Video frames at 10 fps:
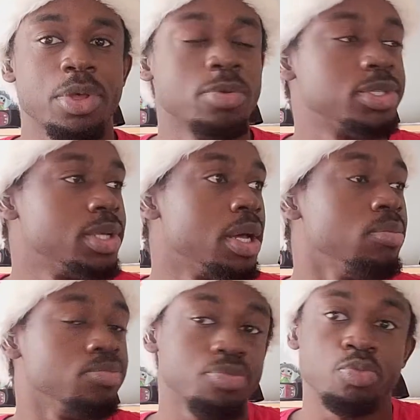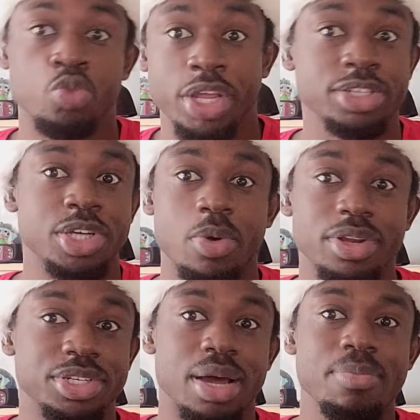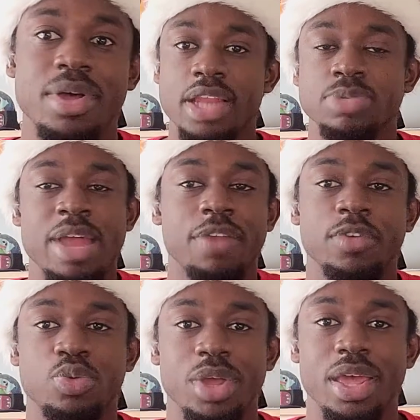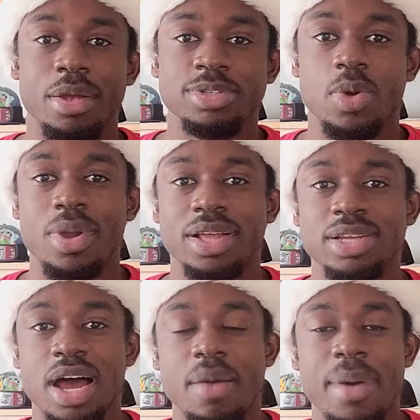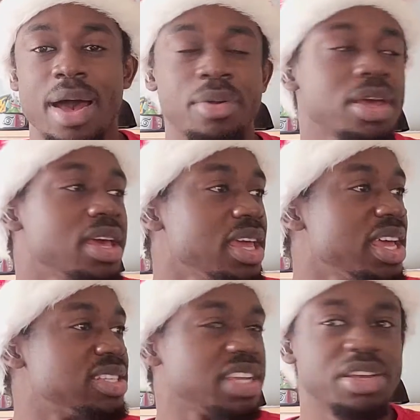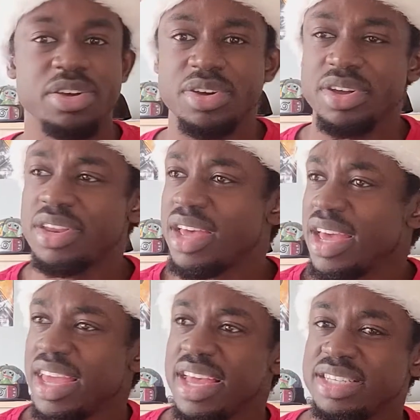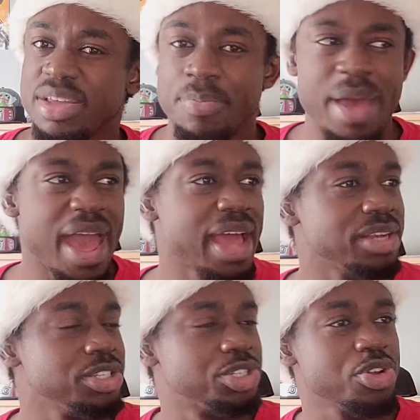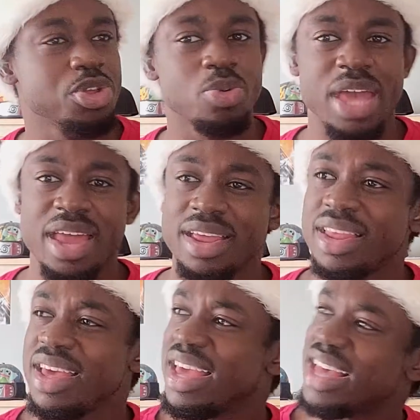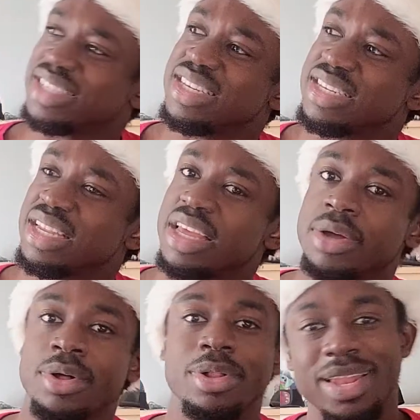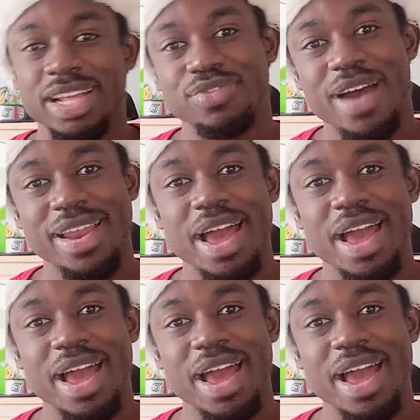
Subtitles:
use to read Shonen Jump, and it's been out for 3 years. So I want to talk about, is it good? Is it bad? Should you get it? Is this legal? Let's find